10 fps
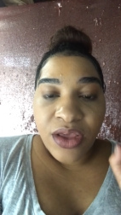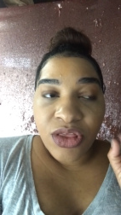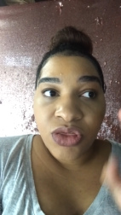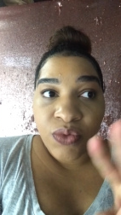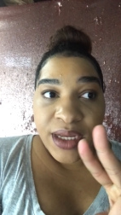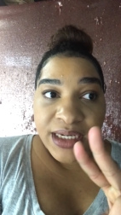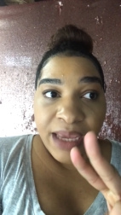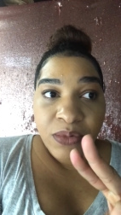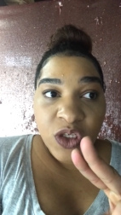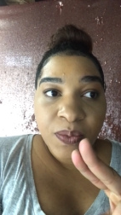3
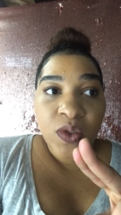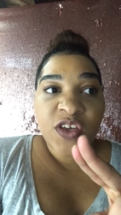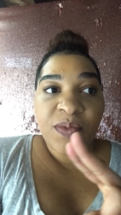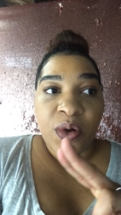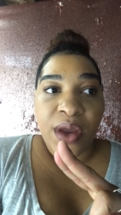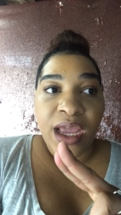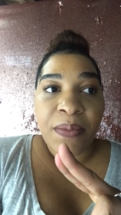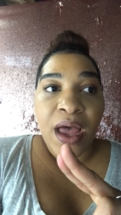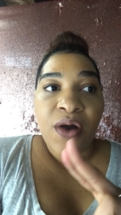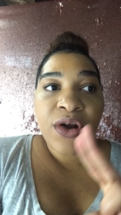tablespoons of meringue
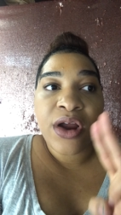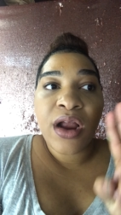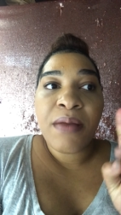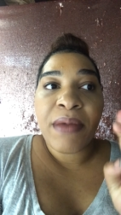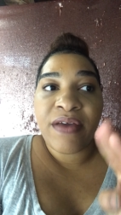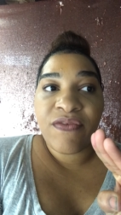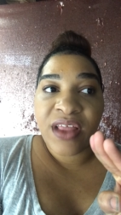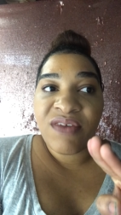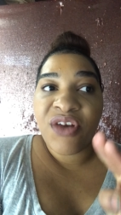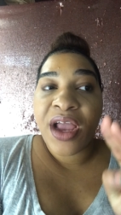powder, my
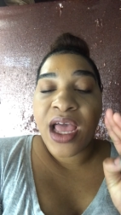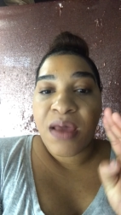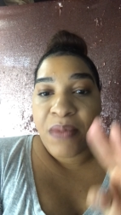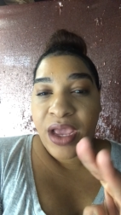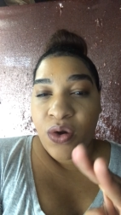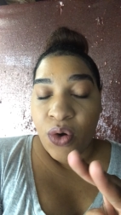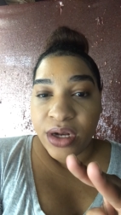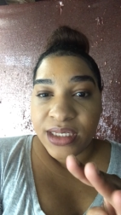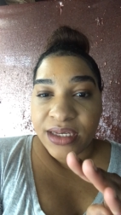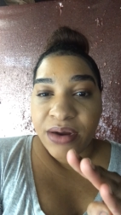flavoring, and my
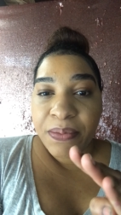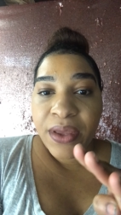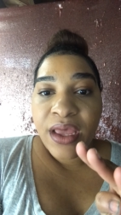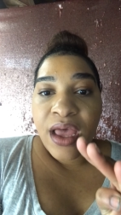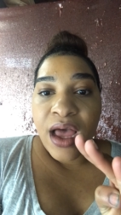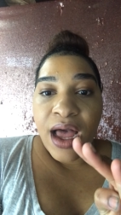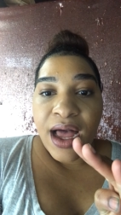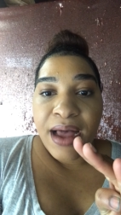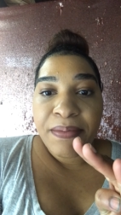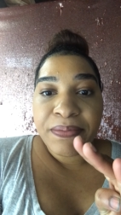corn syrup
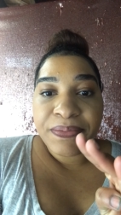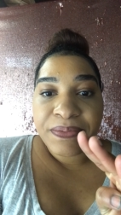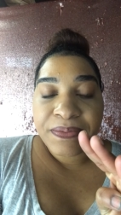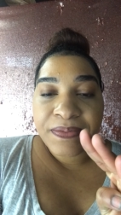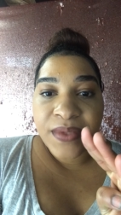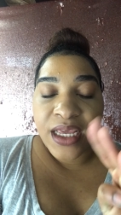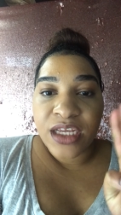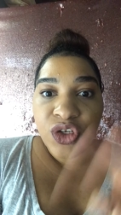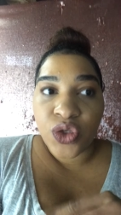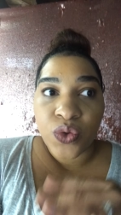
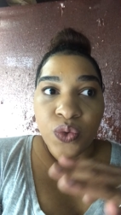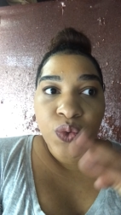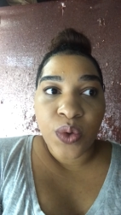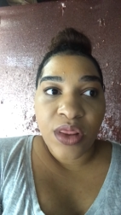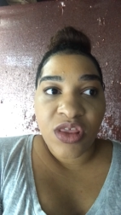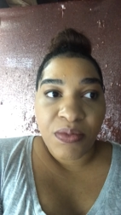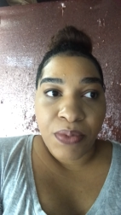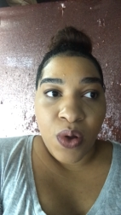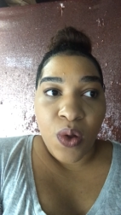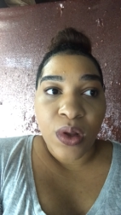into the
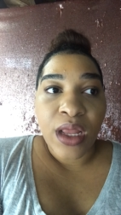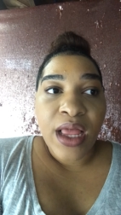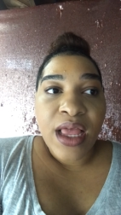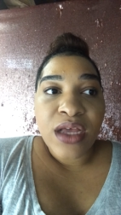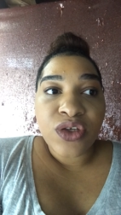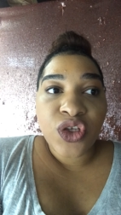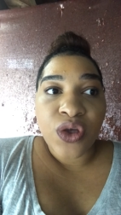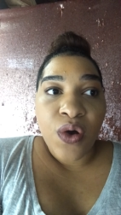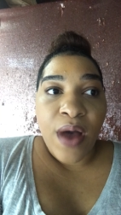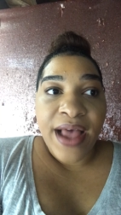bowl.
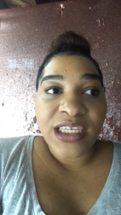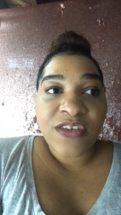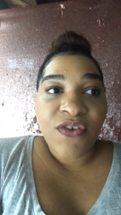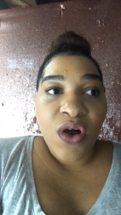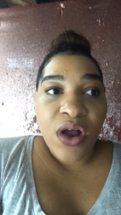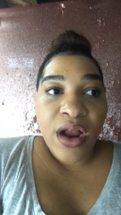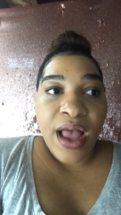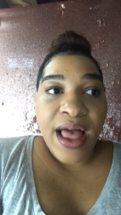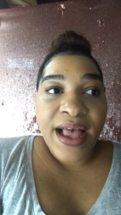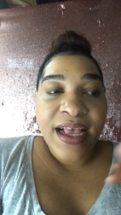So as far
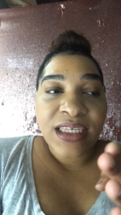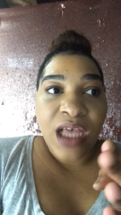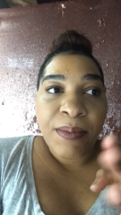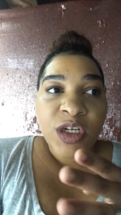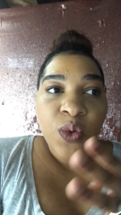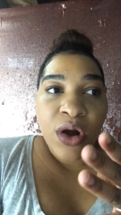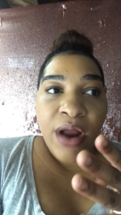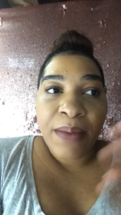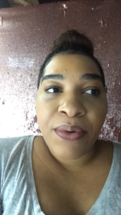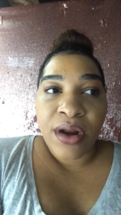as how much water
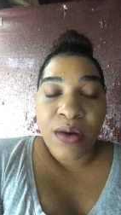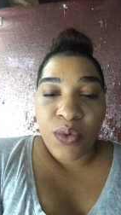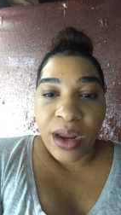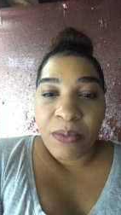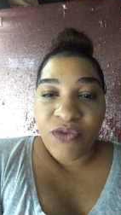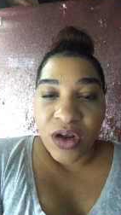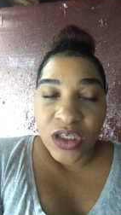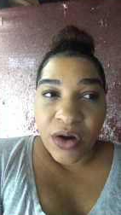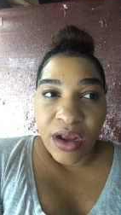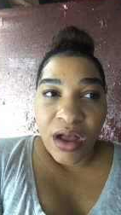I put in when I'm first
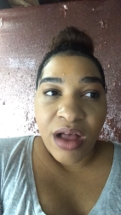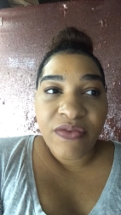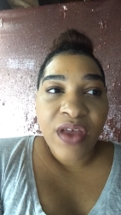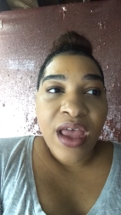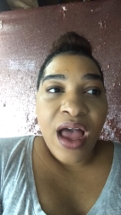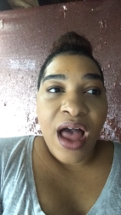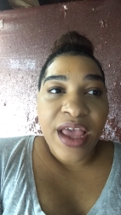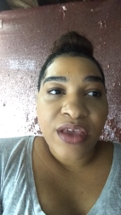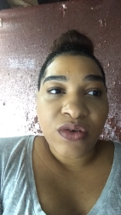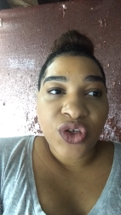starting off,
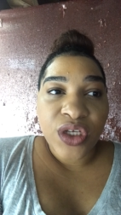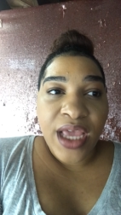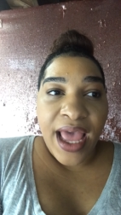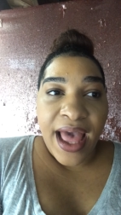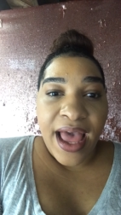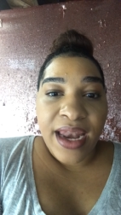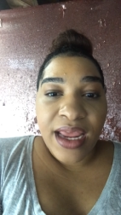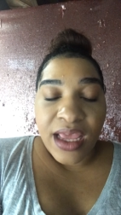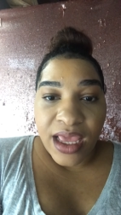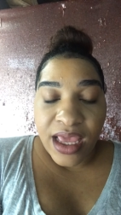I usually add
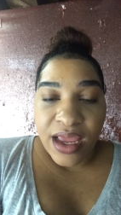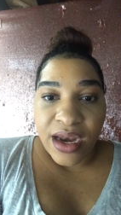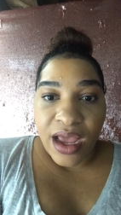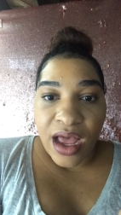in,